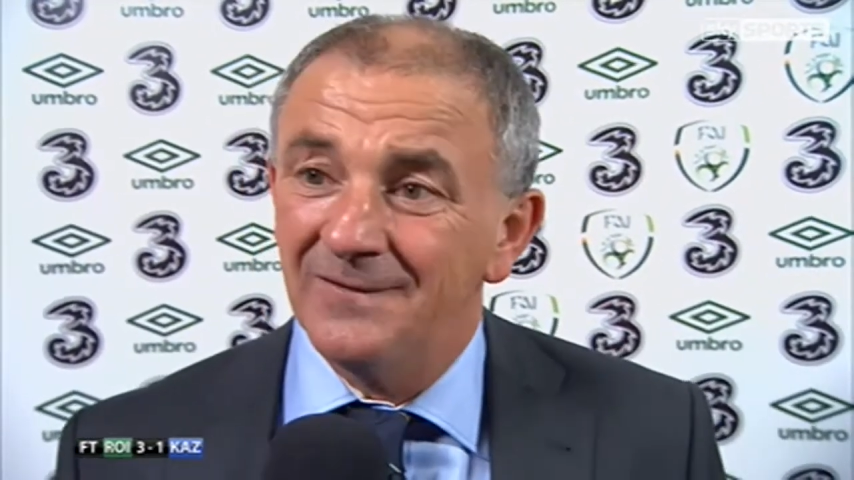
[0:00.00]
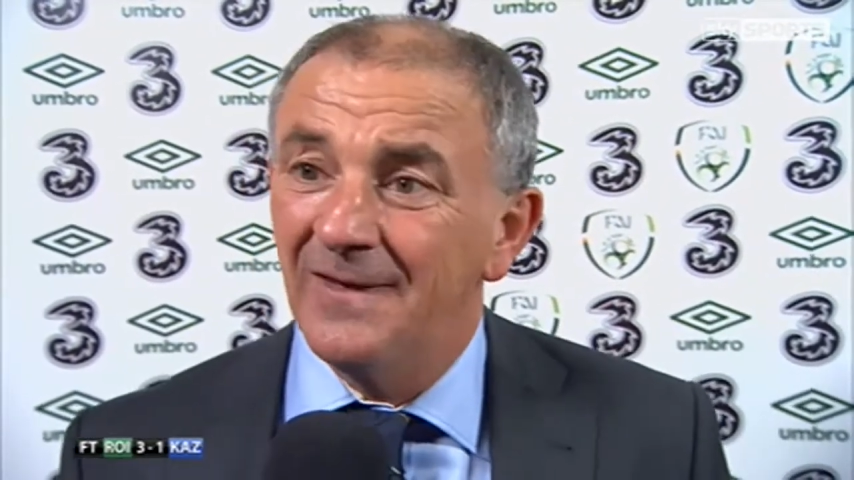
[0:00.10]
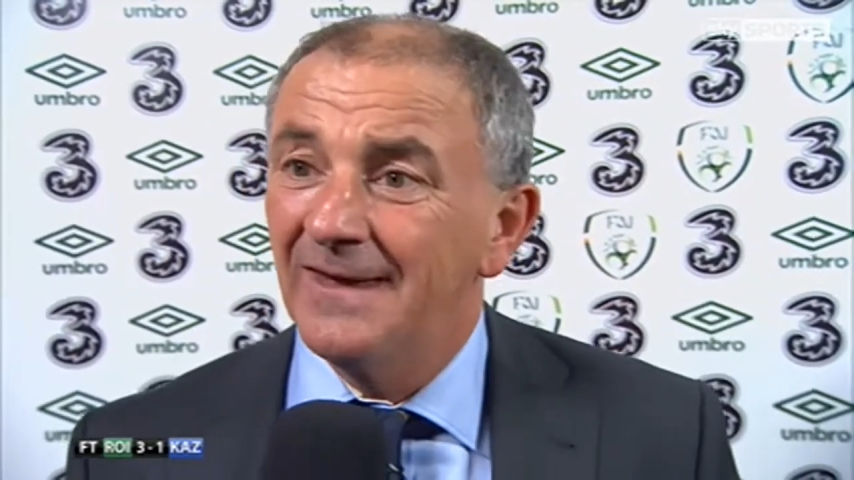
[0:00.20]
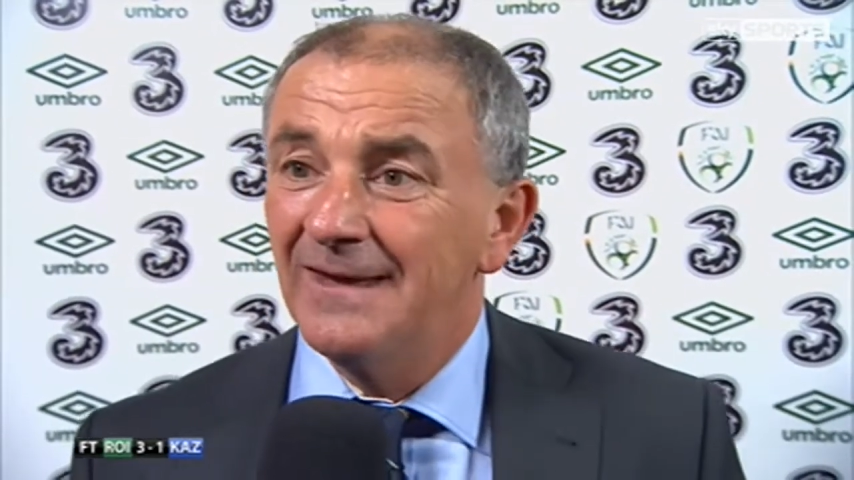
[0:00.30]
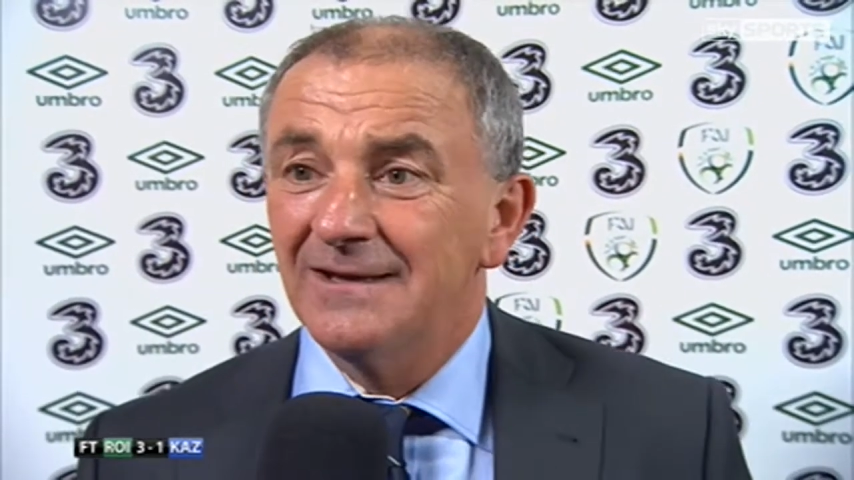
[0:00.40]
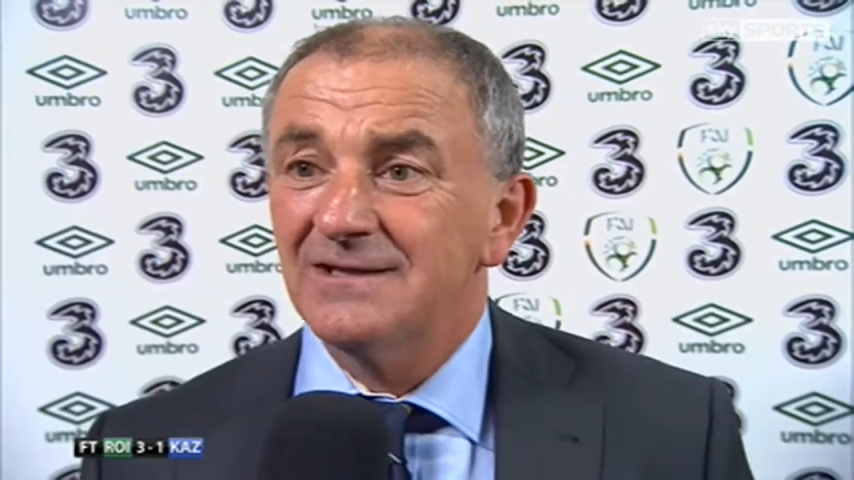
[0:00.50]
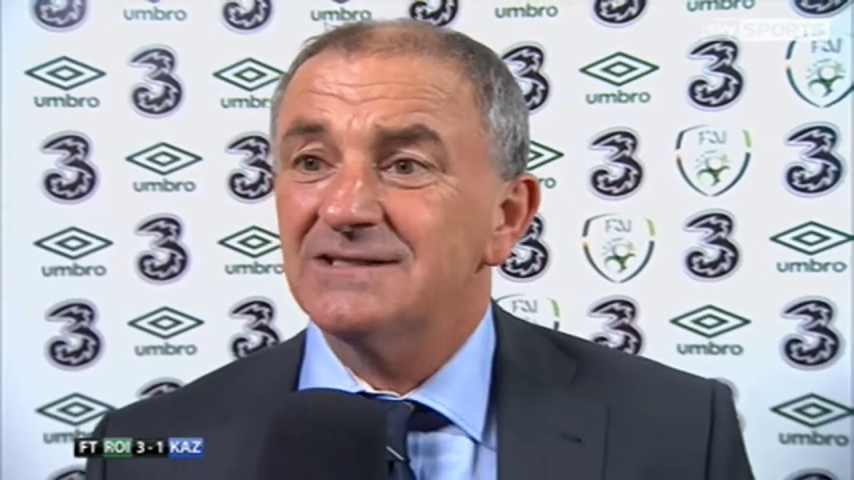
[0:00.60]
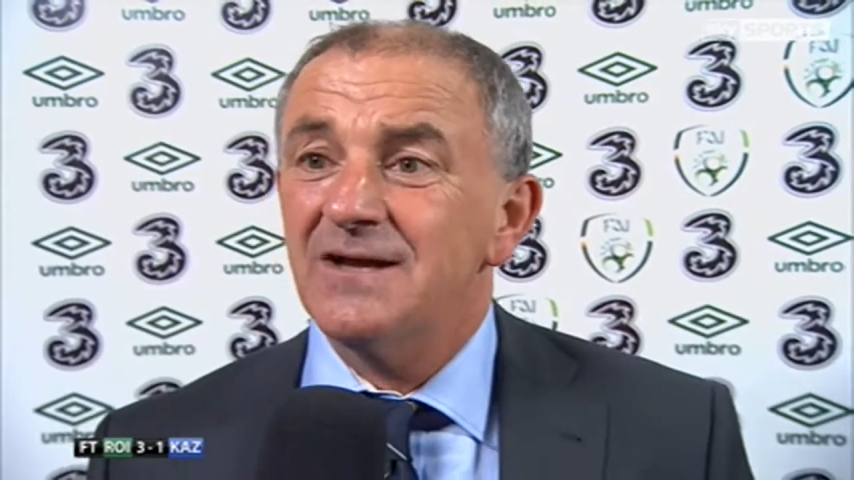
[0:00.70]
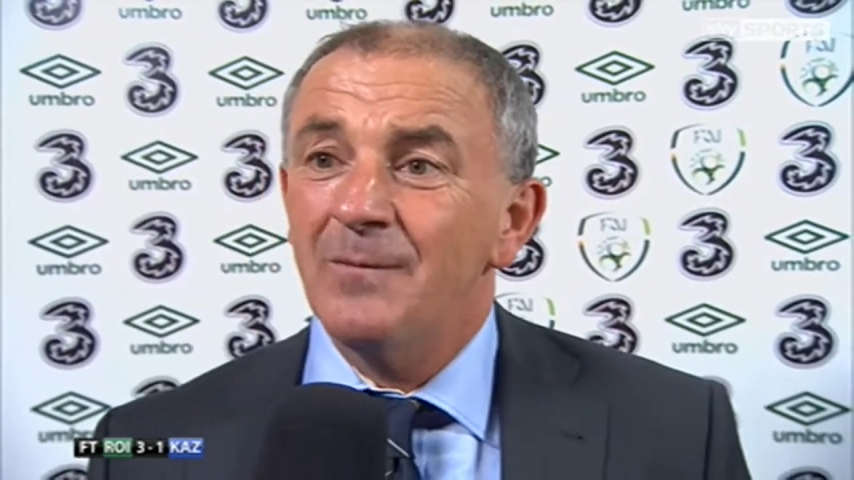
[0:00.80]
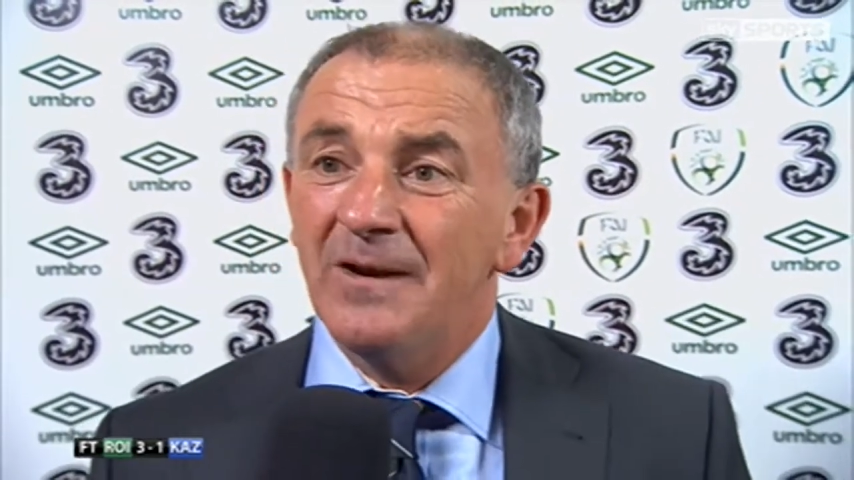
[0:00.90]
And
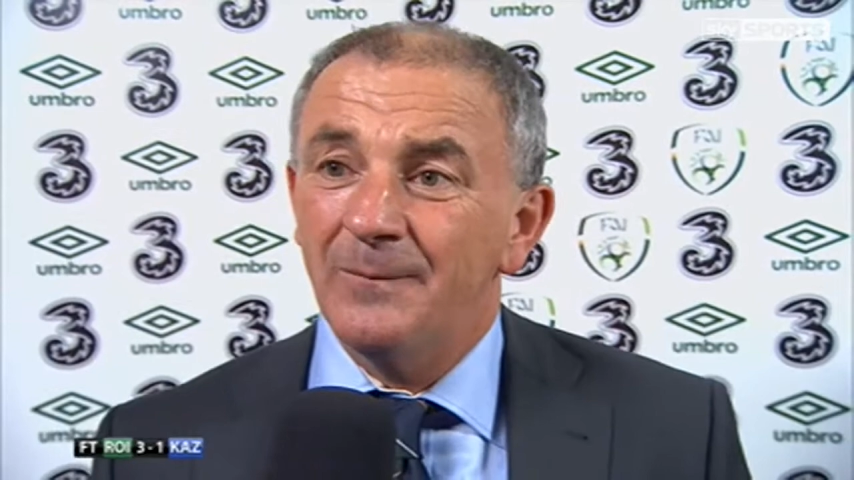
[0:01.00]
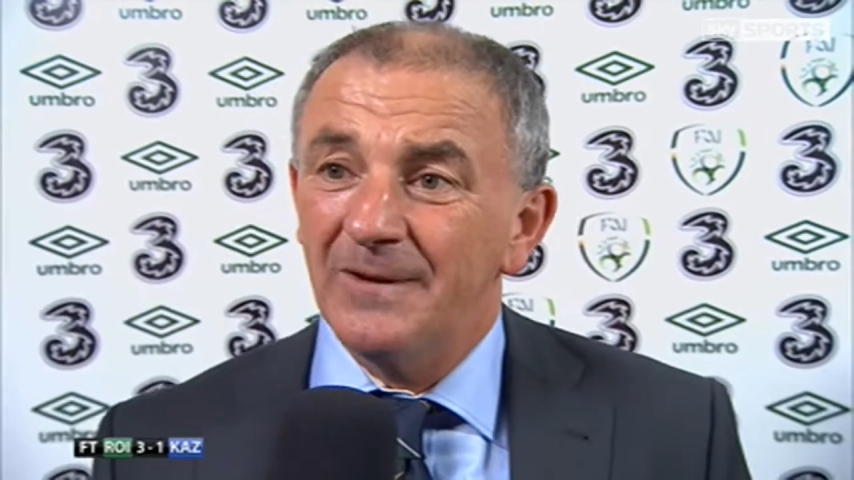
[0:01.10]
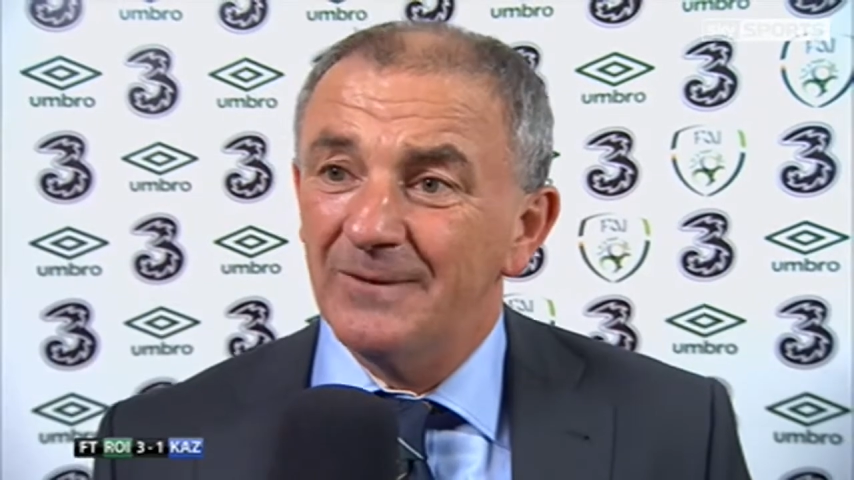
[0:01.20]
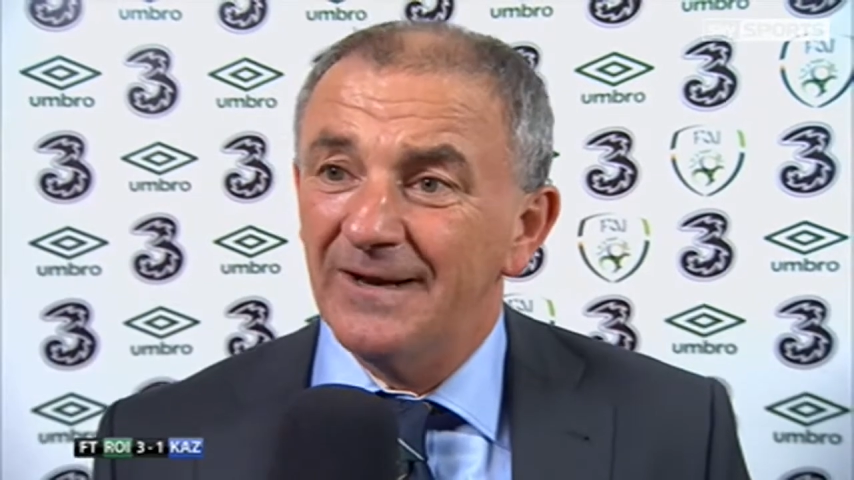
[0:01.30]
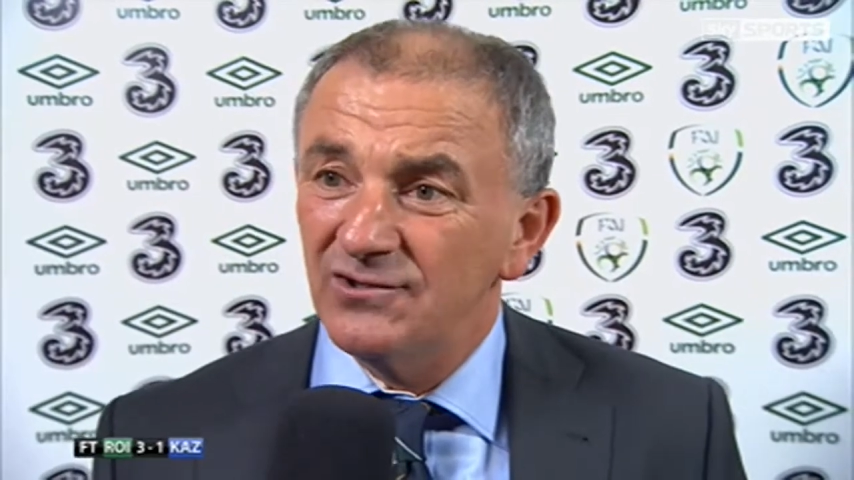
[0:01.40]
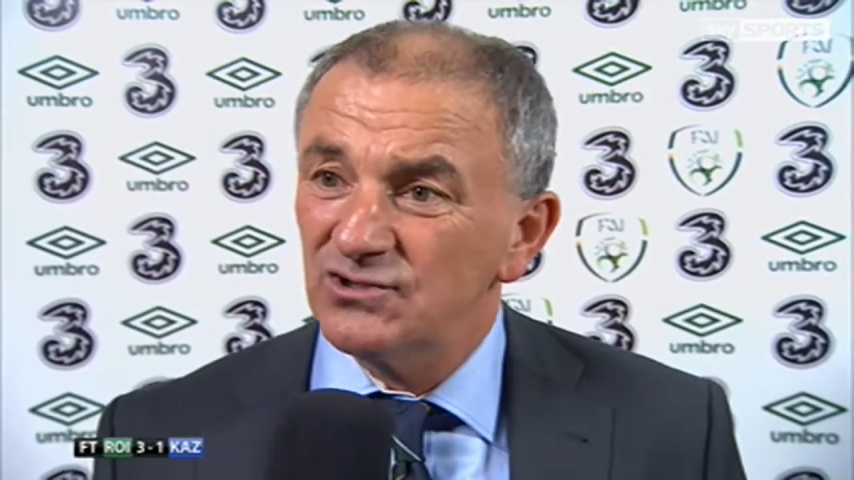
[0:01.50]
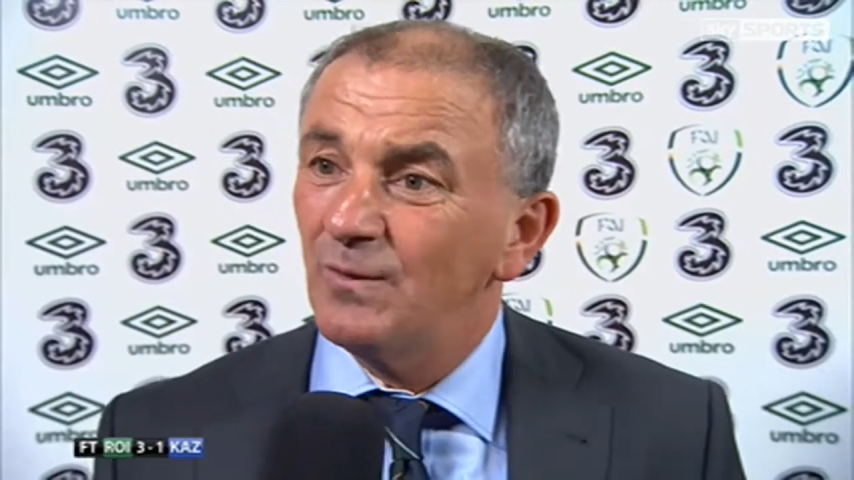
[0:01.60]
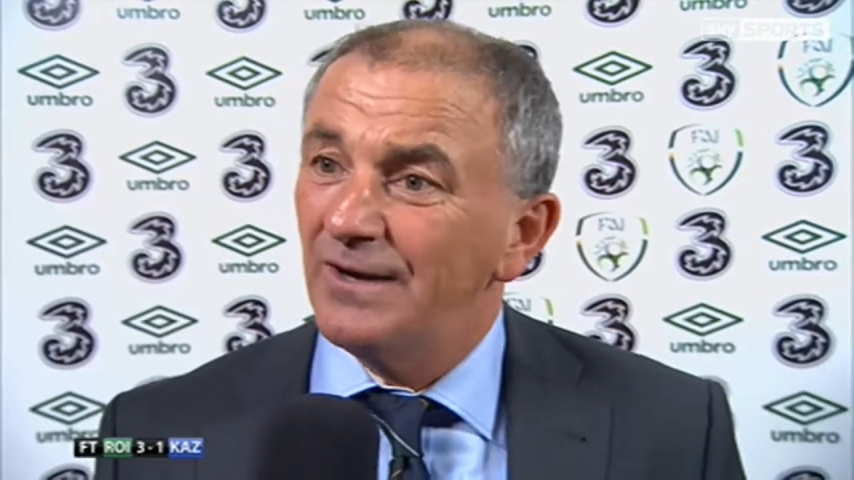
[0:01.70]
there's so many people there who just